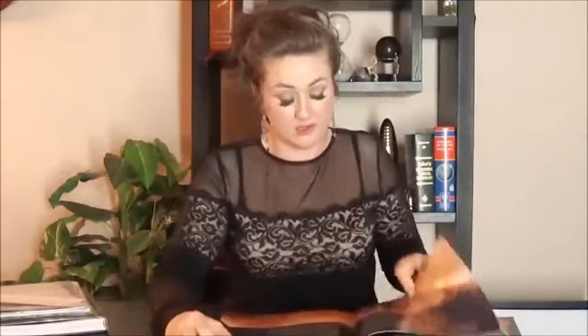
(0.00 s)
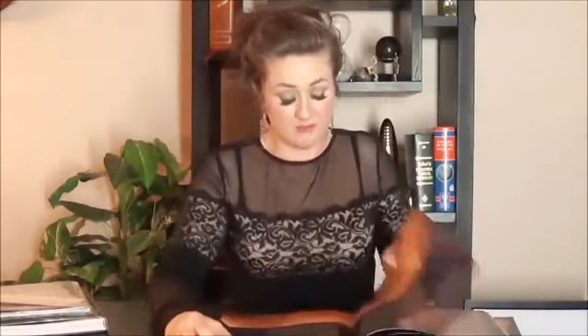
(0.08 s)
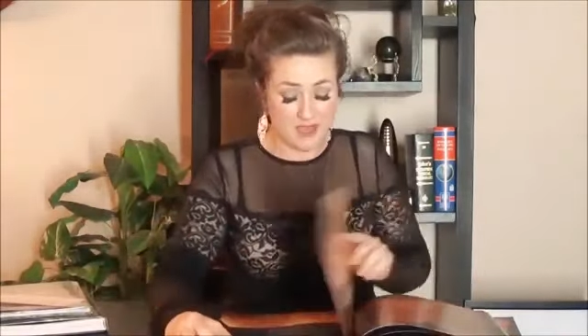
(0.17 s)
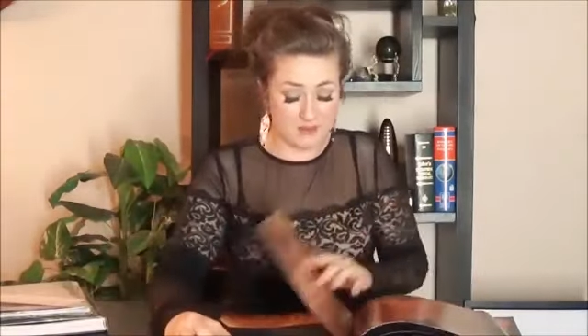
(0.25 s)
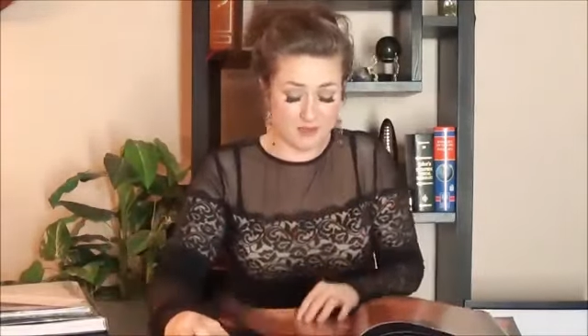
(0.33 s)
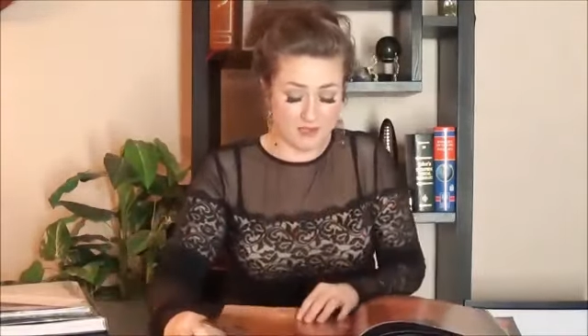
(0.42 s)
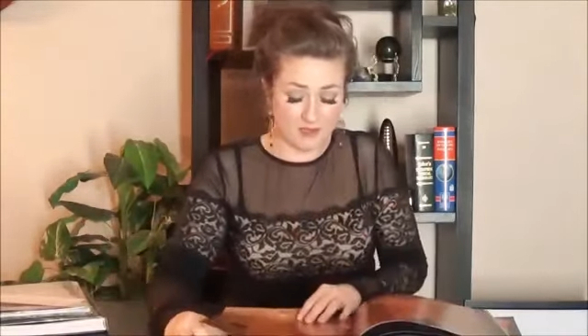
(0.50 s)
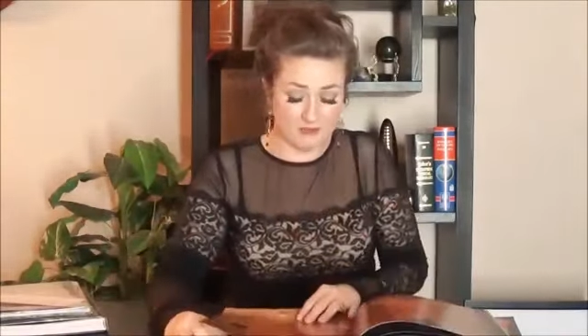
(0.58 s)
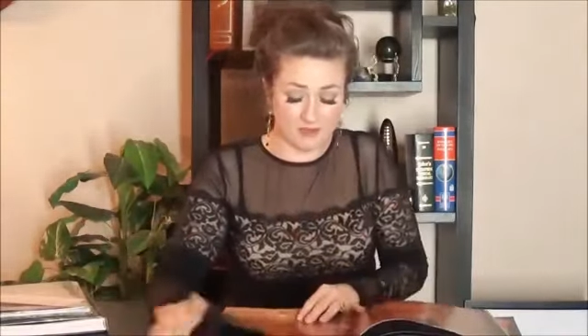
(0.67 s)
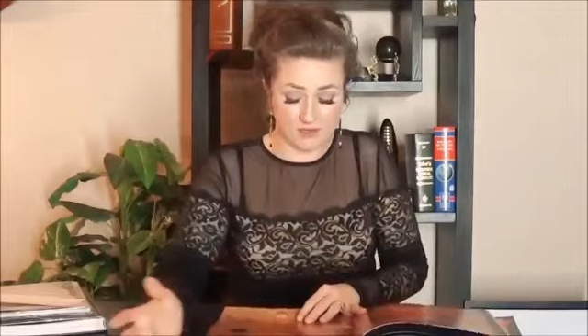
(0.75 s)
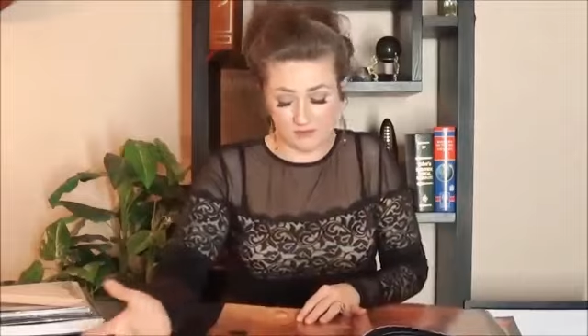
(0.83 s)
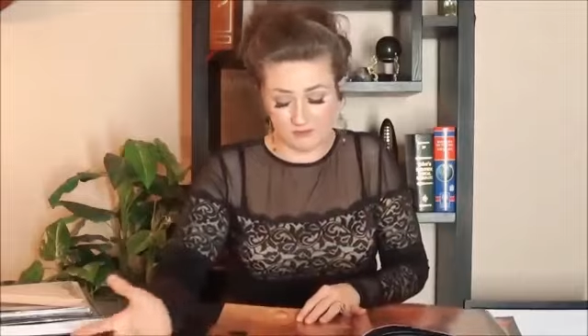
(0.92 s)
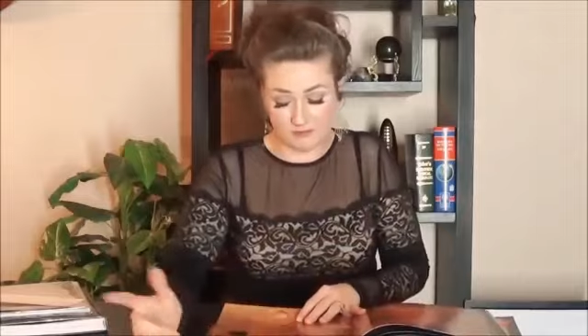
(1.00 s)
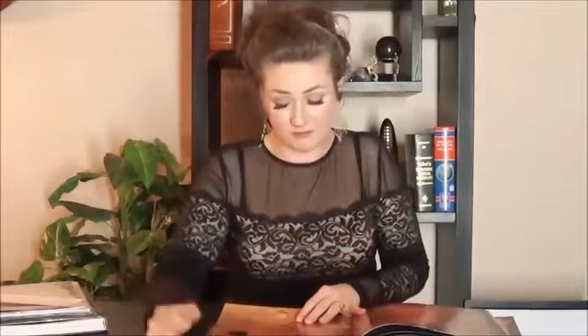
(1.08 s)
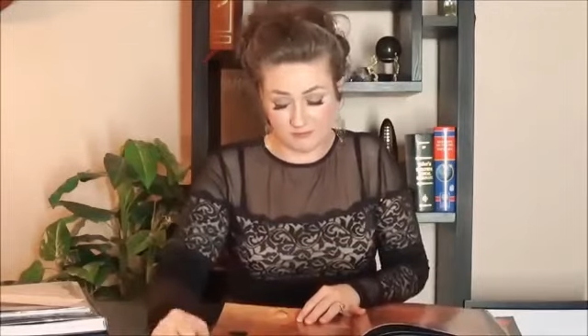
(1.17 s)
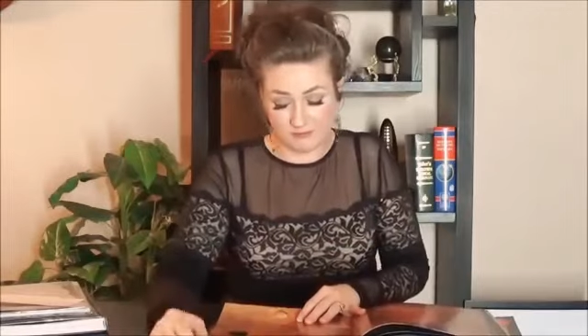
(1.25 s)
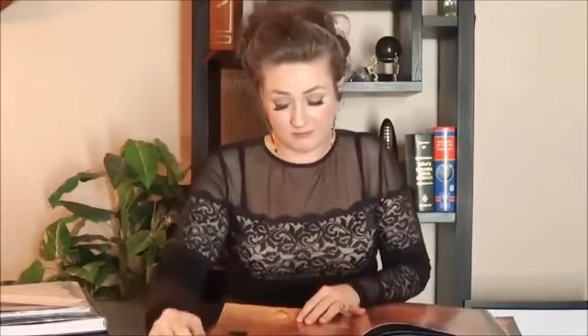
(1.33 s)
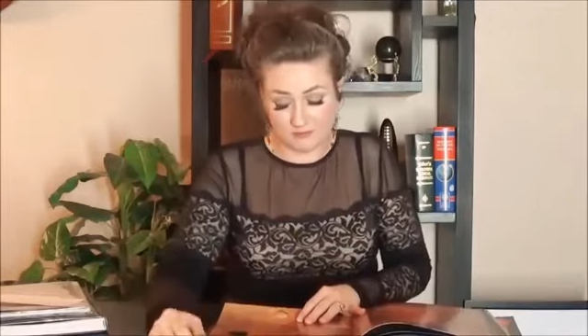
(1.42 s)
Maybe even
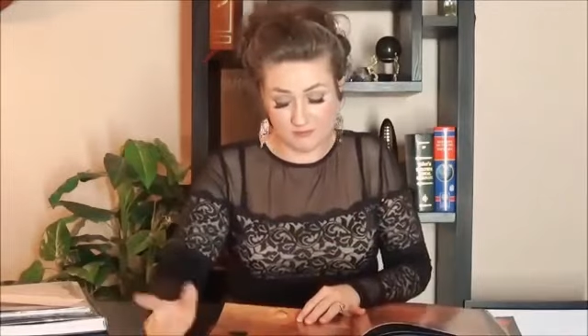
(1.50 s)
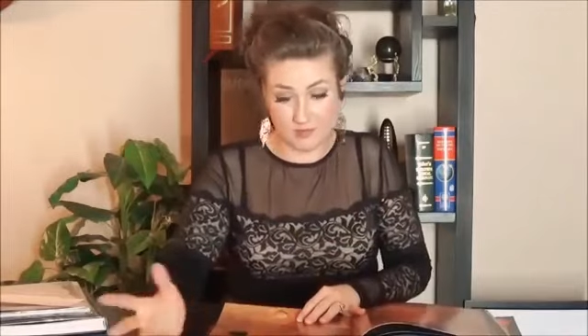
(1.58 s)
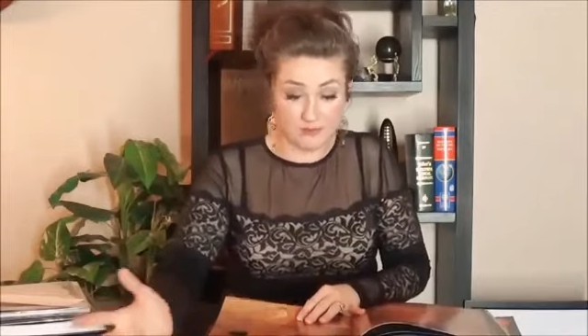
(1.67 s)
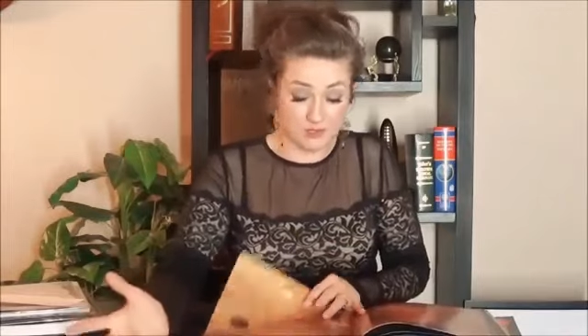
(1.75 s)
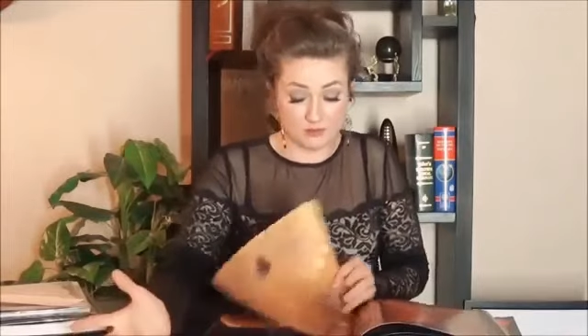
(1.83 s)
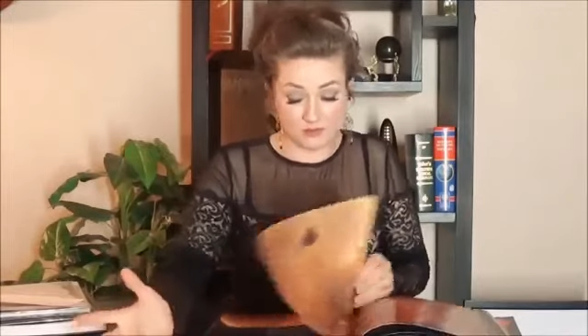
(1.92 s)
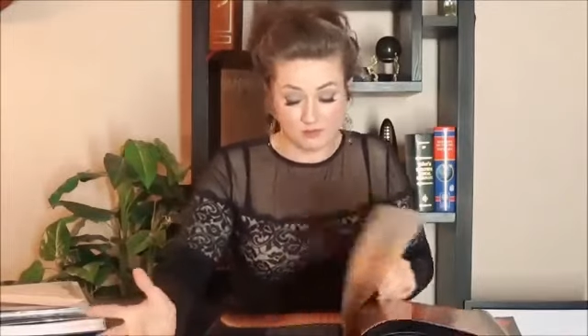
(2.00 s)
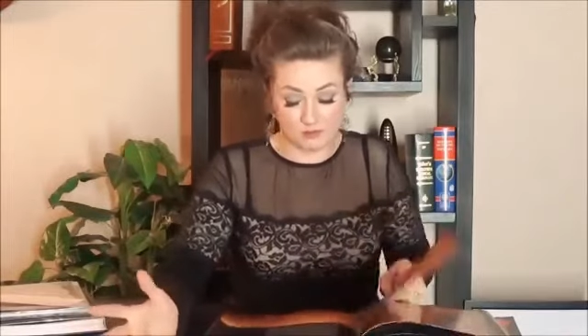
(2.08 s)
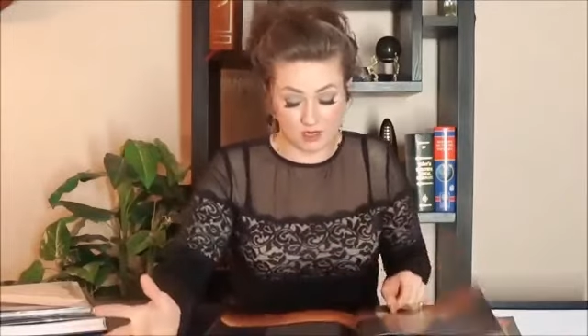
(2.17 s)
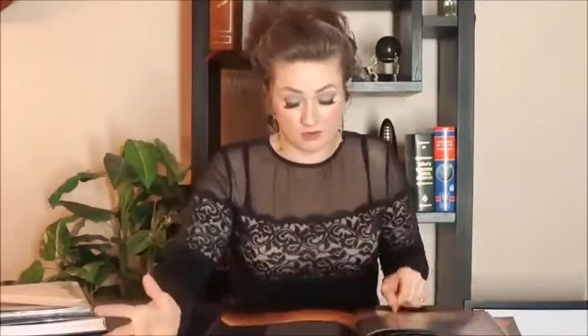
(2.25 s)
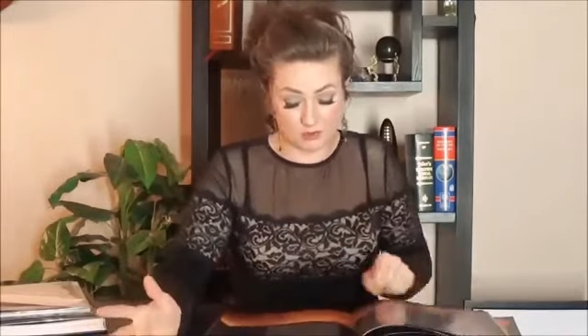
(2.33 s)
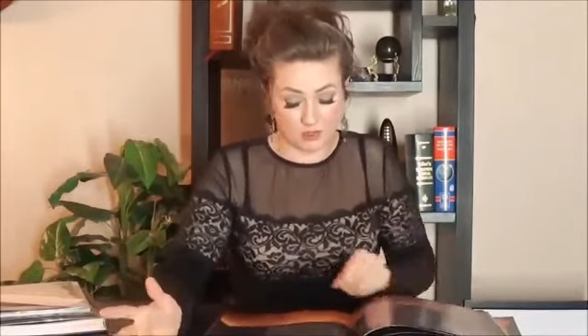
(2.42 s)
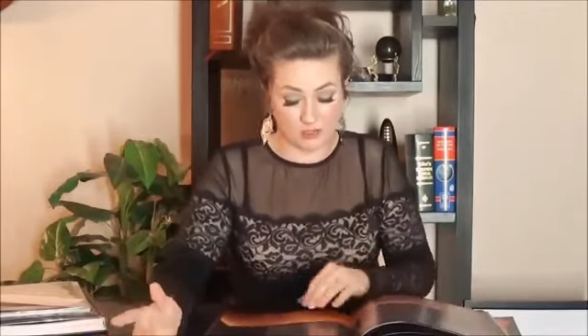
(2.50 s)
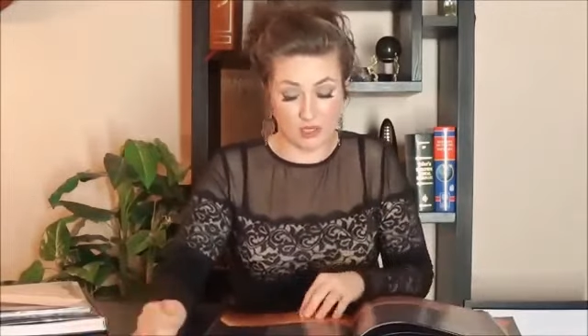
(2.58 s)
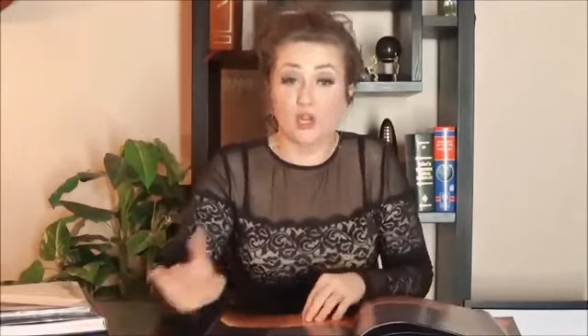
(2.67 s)
a middle school art project.